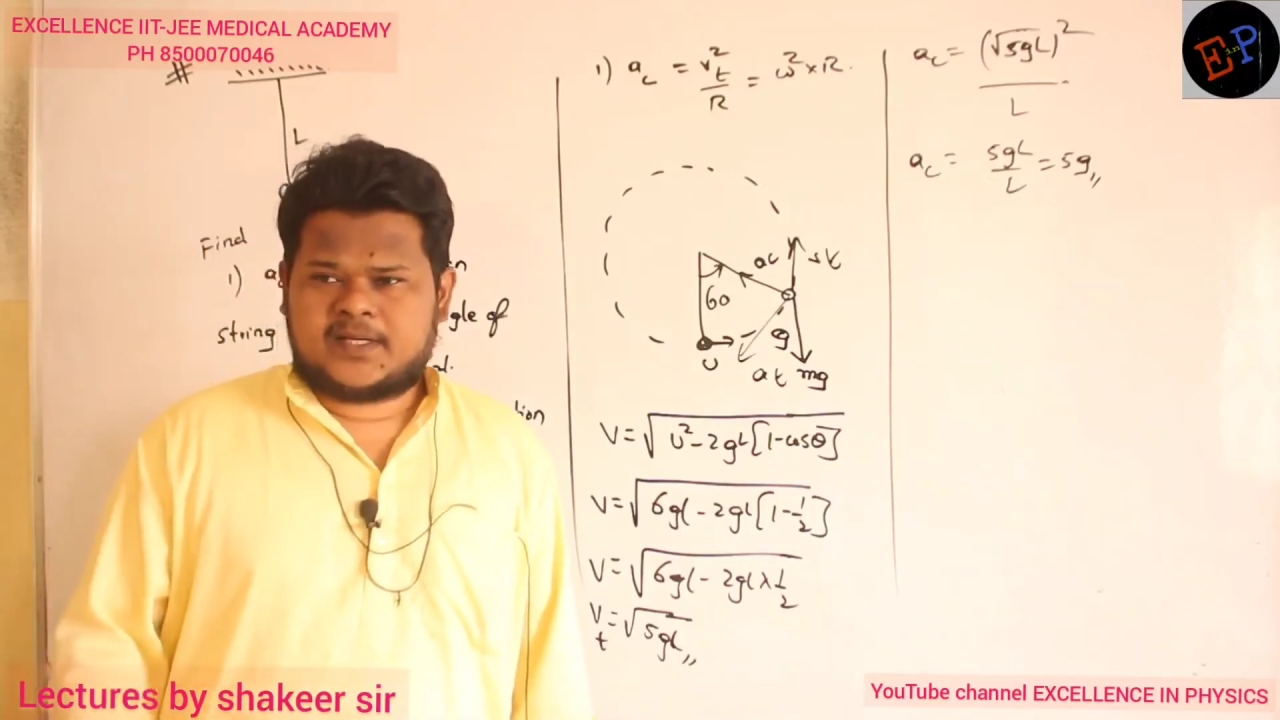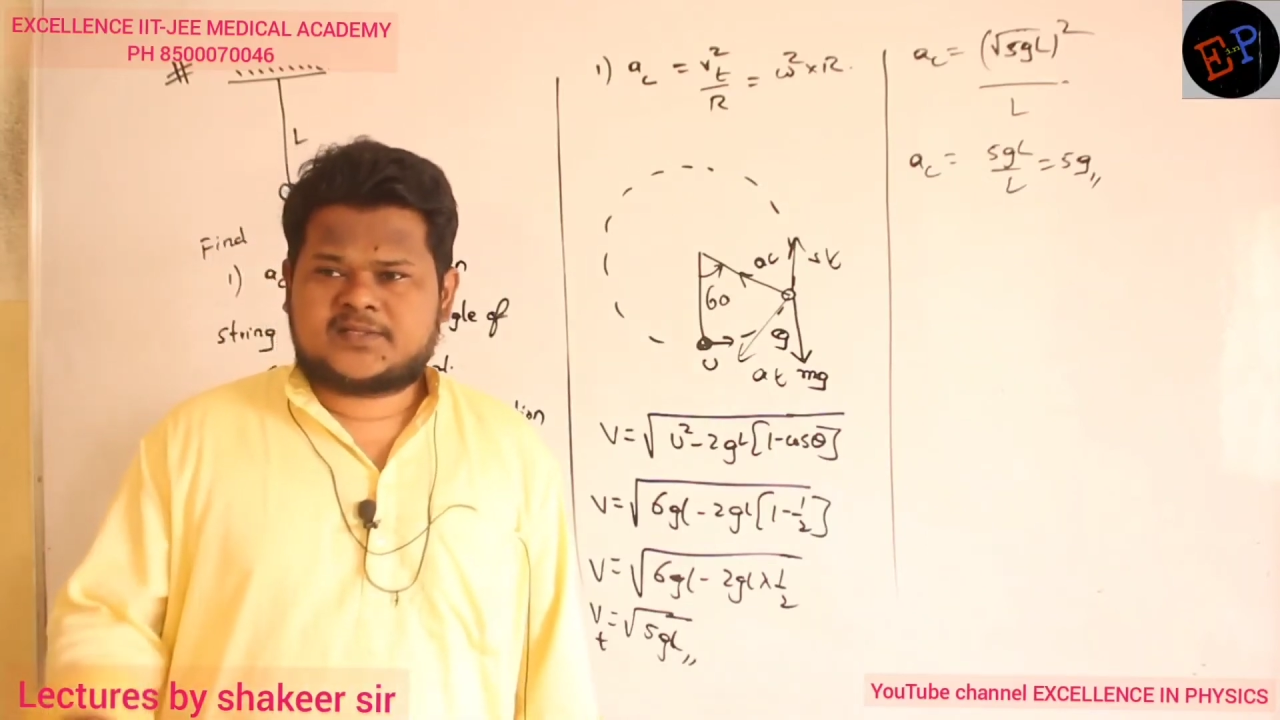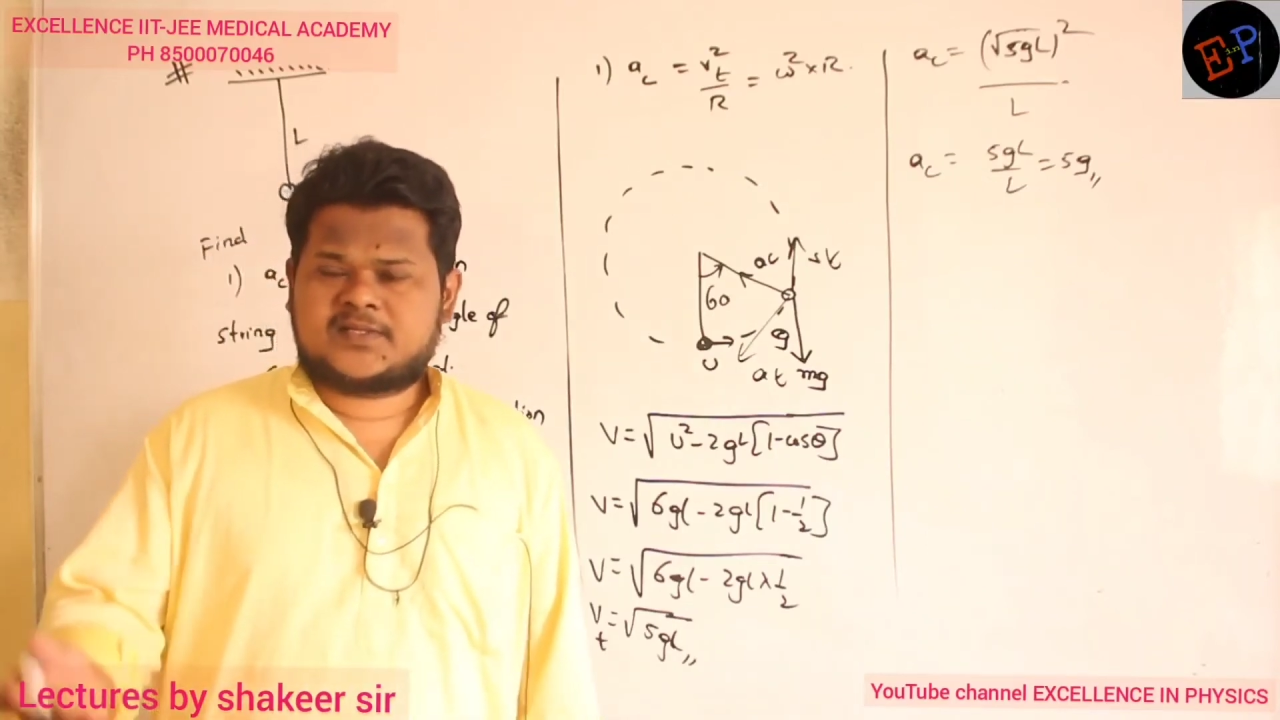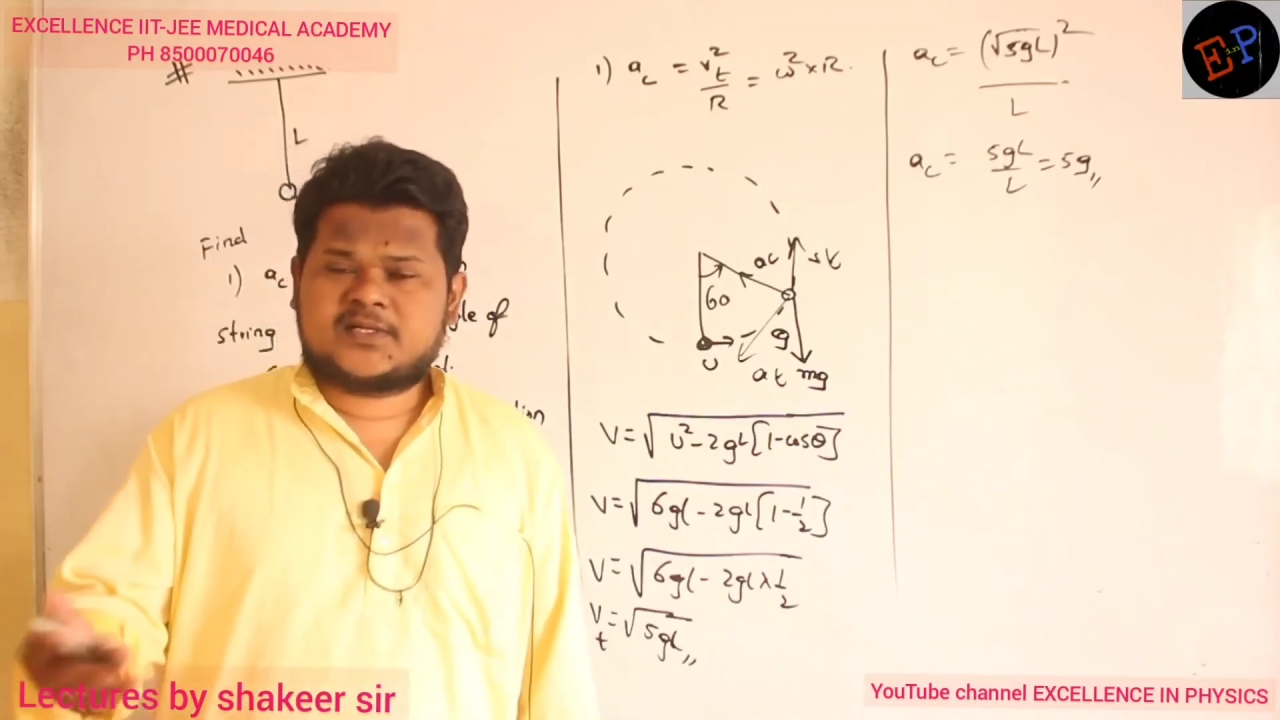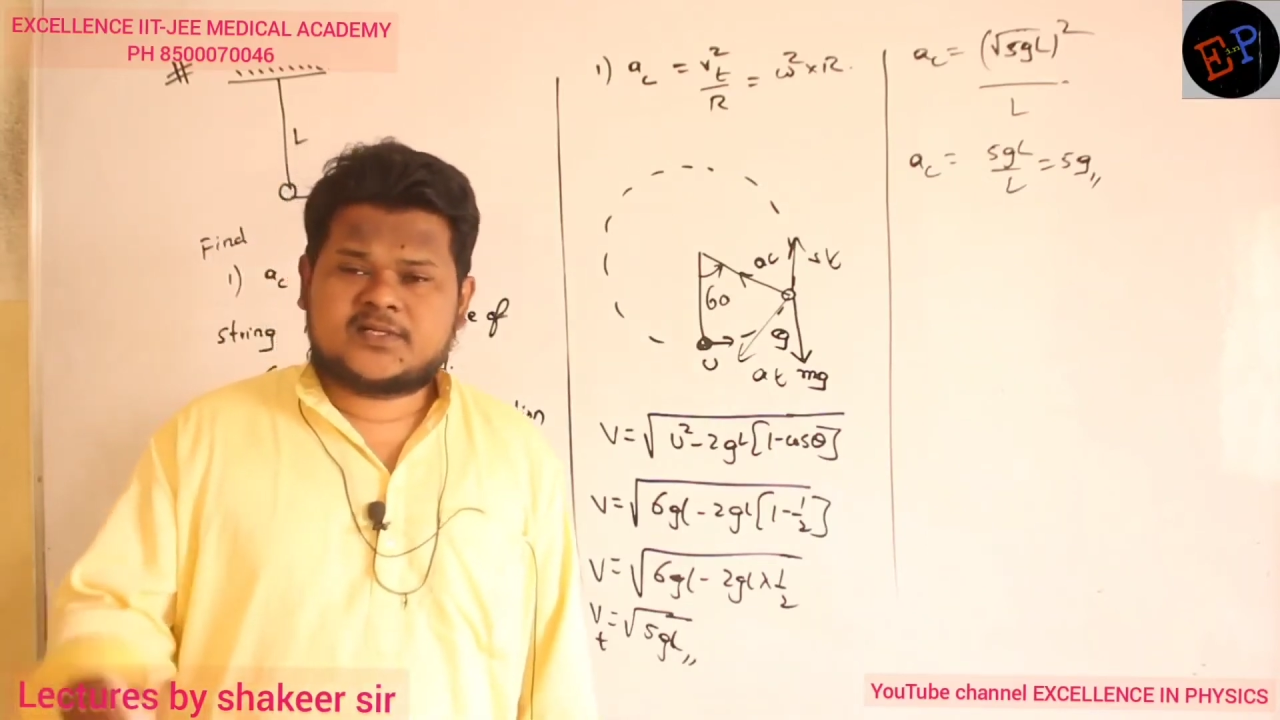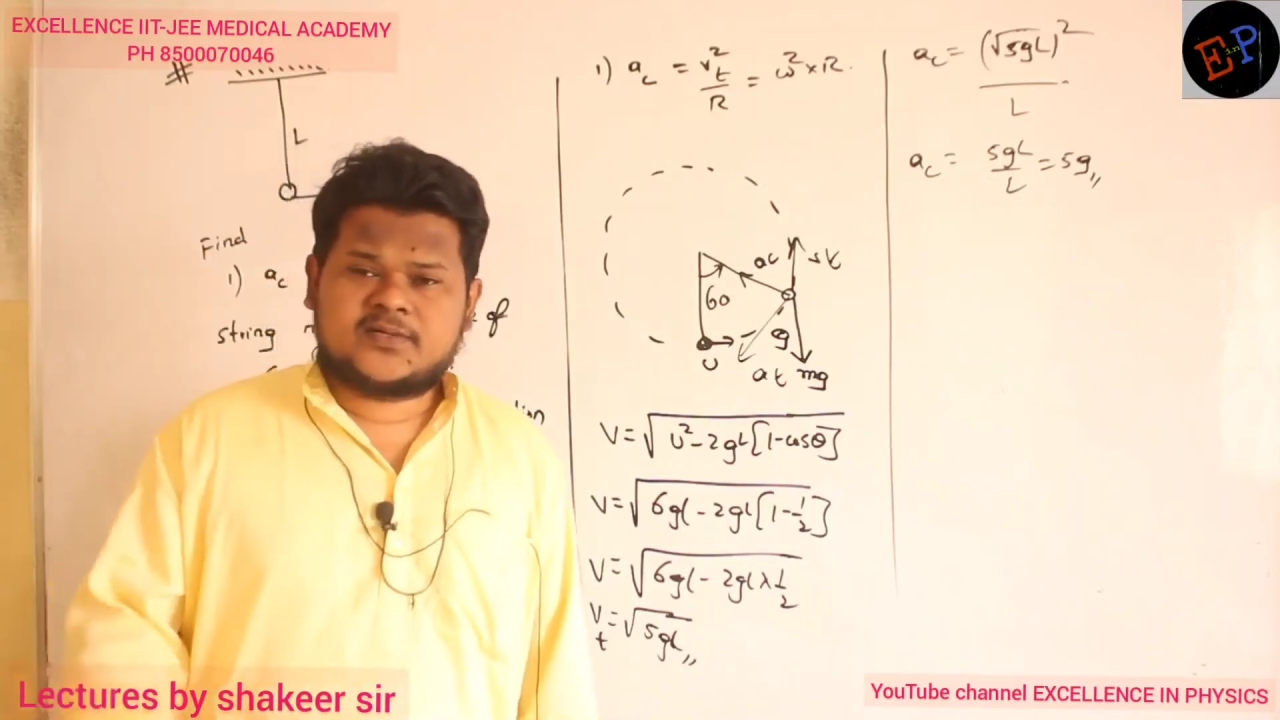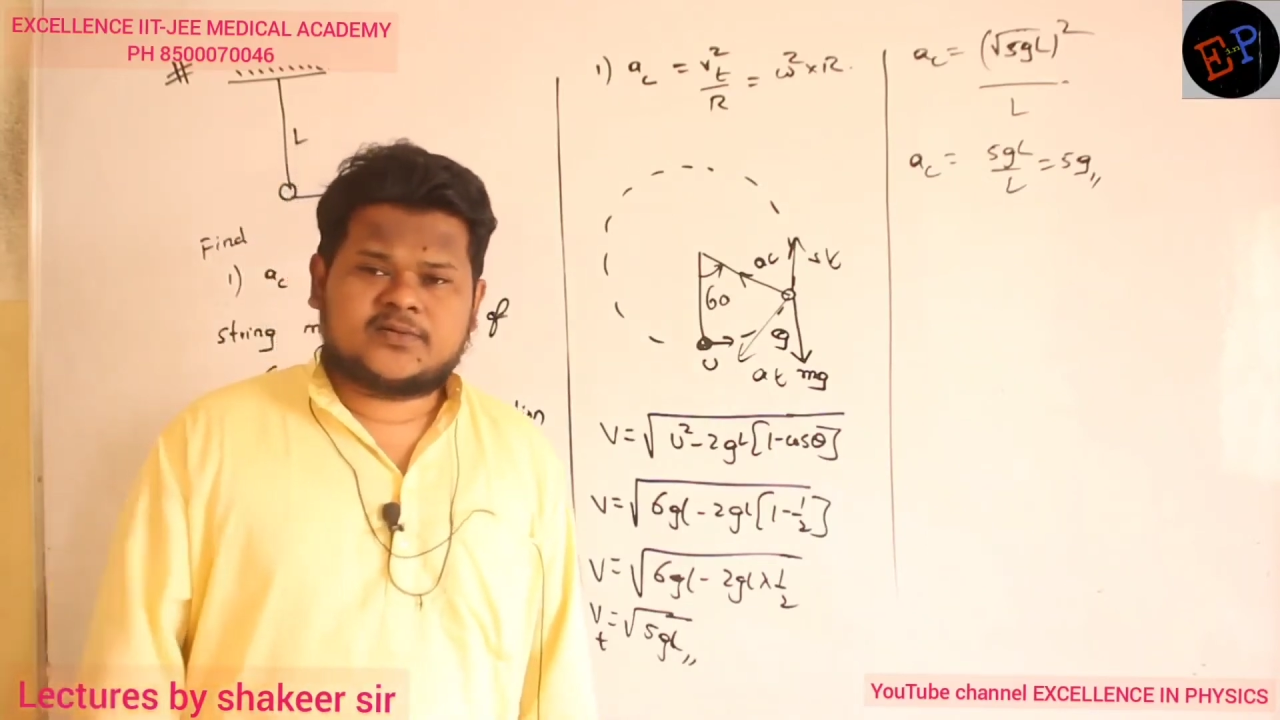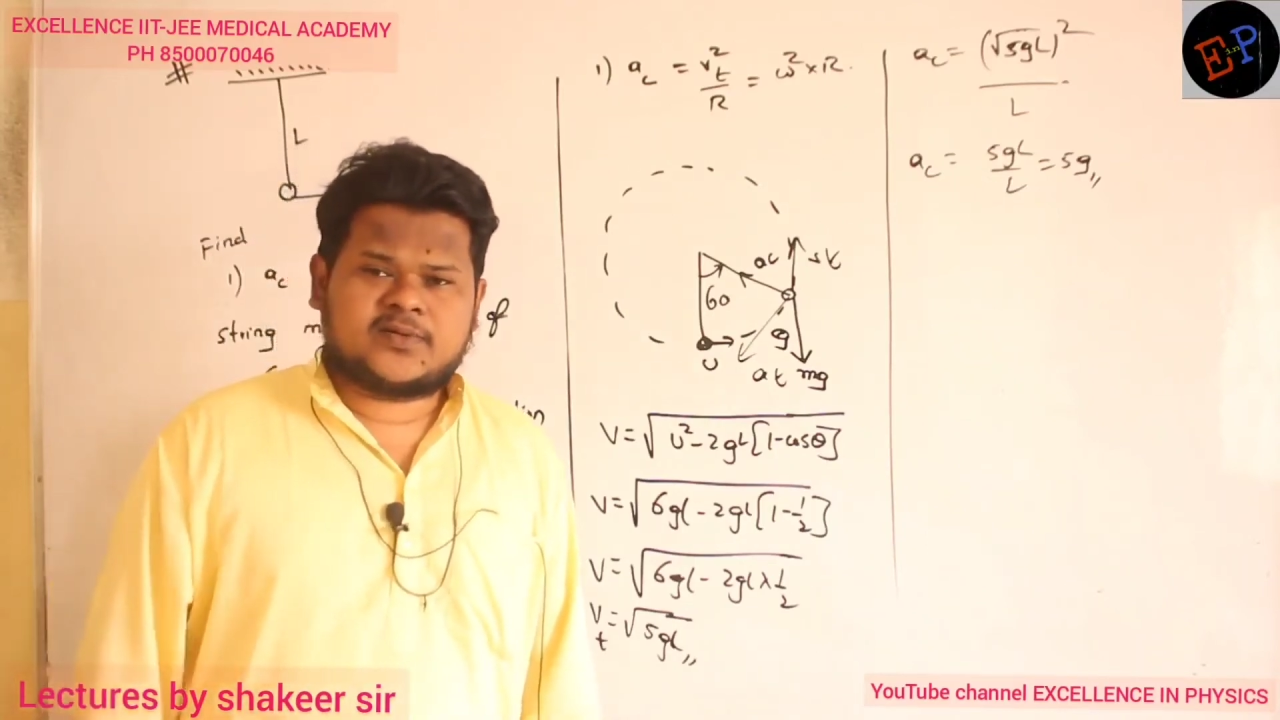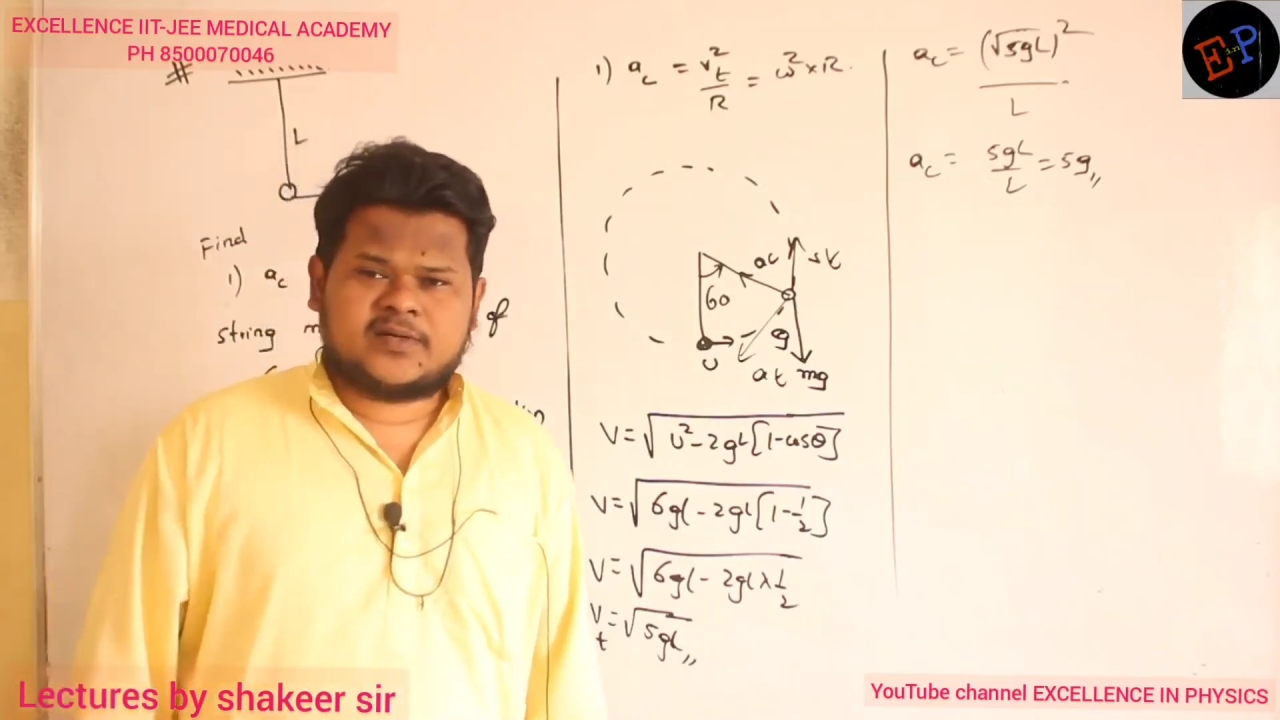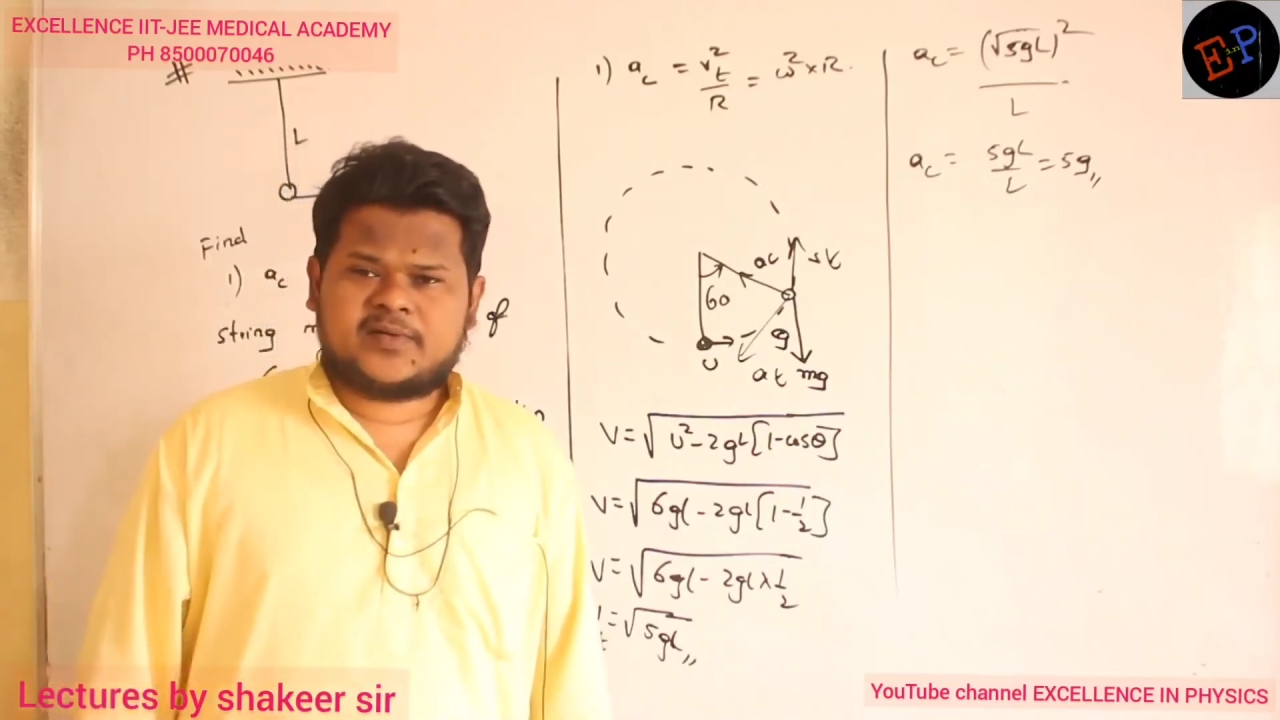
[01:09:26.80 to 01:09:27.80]
Acceleration
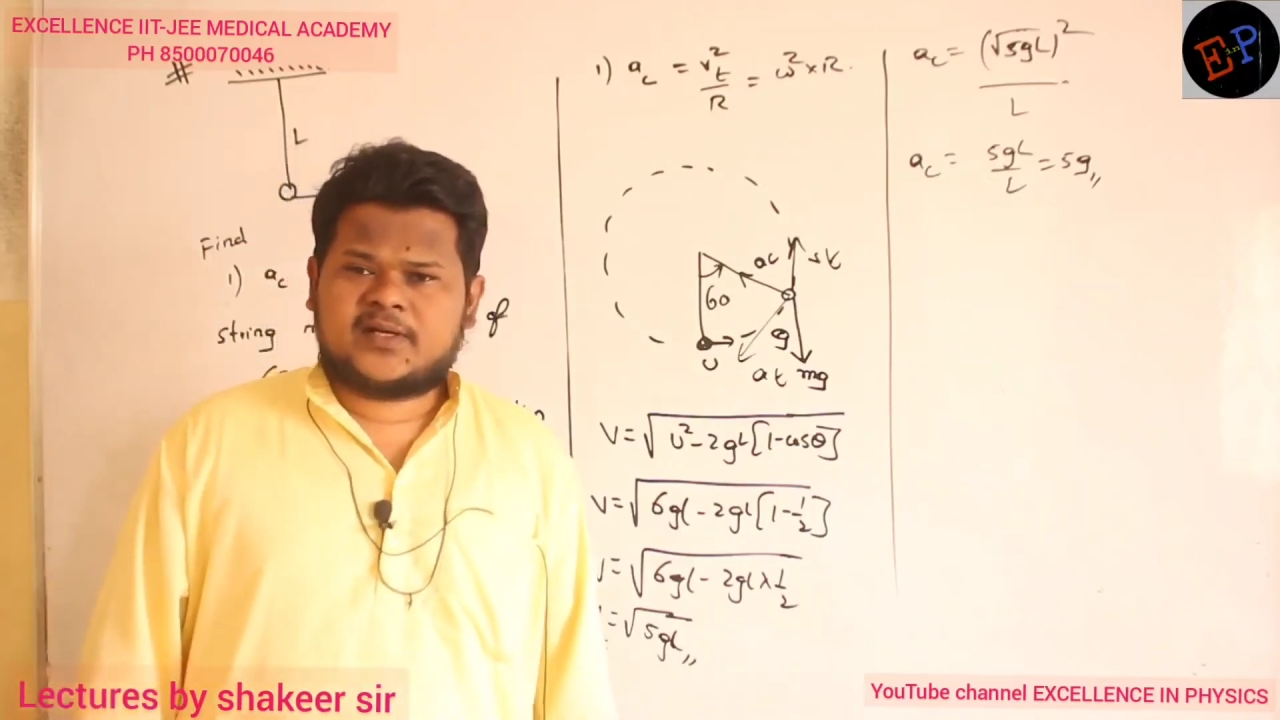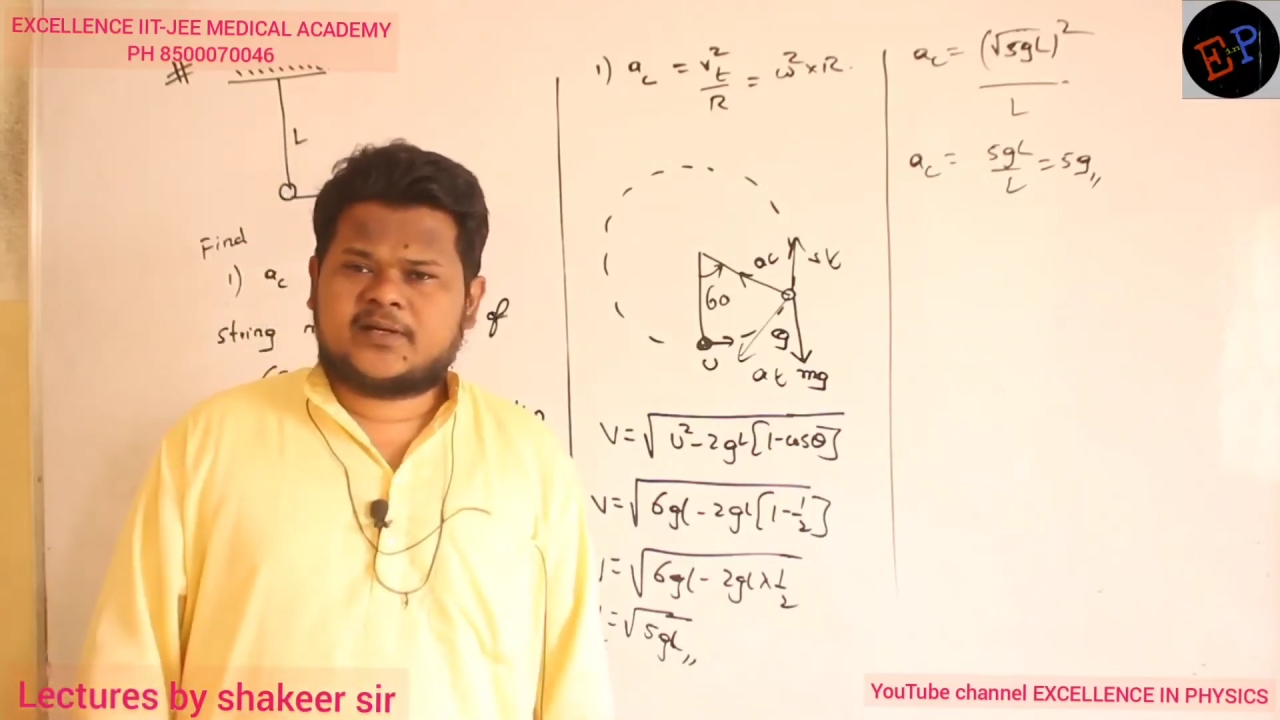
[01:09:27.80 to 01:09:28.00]
due to gravity,